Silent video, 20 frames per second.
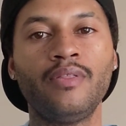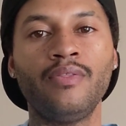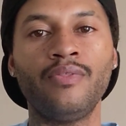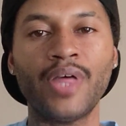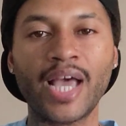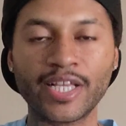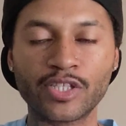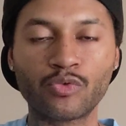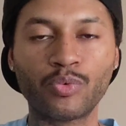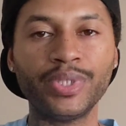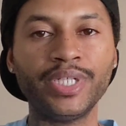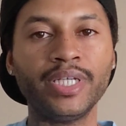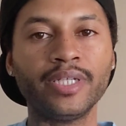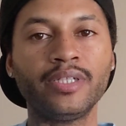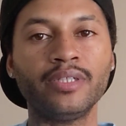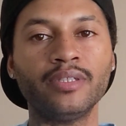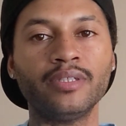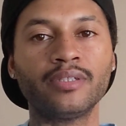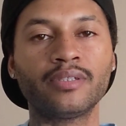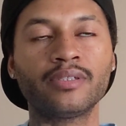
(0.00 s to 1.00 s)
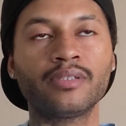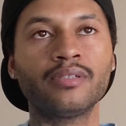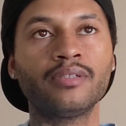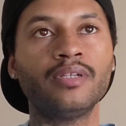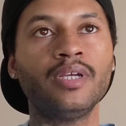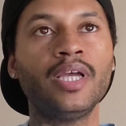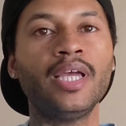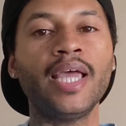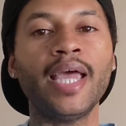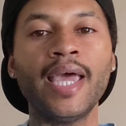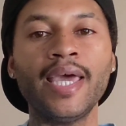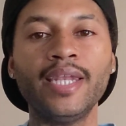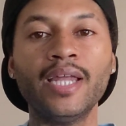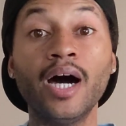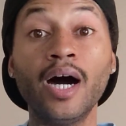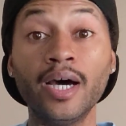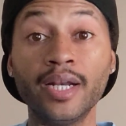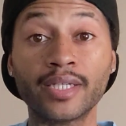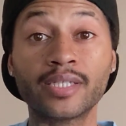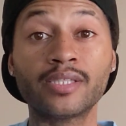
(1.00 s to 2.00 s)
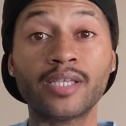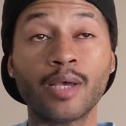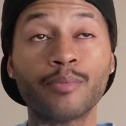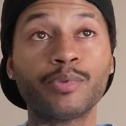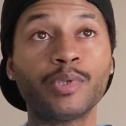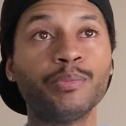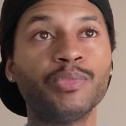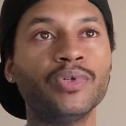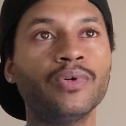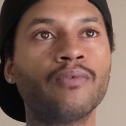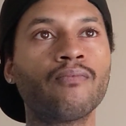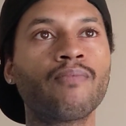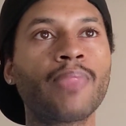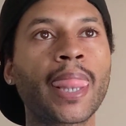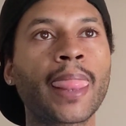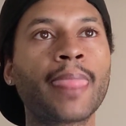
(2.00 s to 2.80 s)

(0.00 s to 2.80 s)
That's ridiculous and unacceptable.